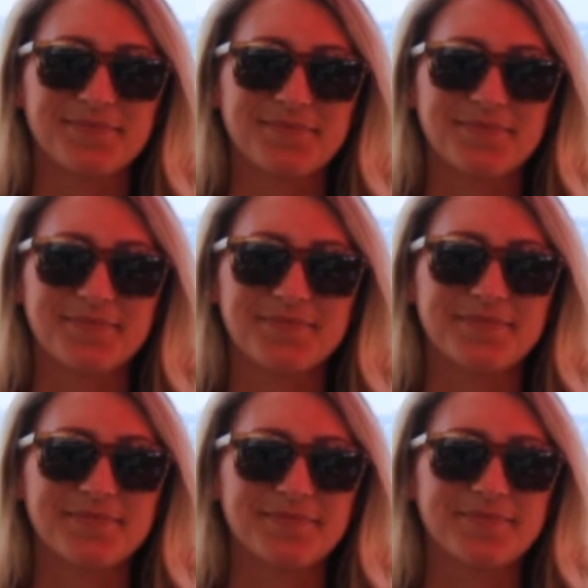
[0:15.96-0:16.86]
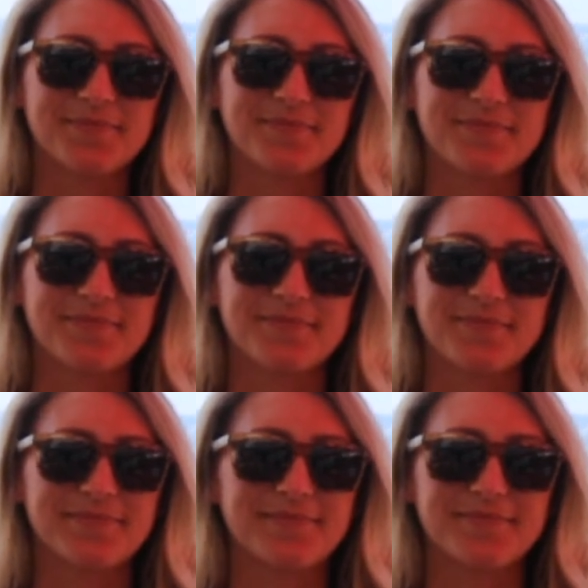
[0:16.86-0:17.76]

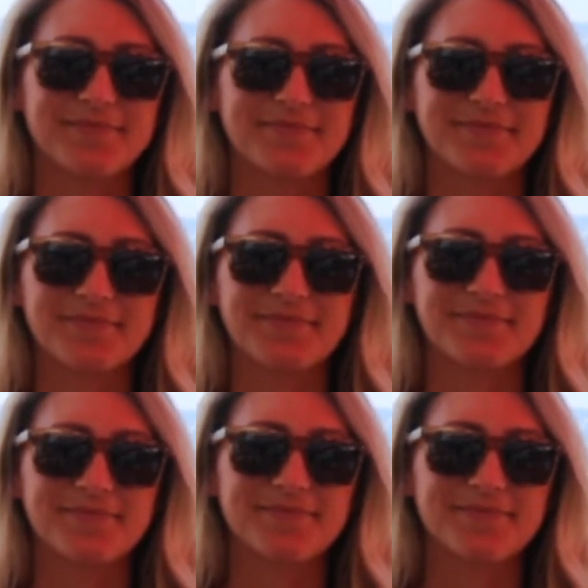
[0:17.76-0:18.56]
No words are spoken by the person on screen.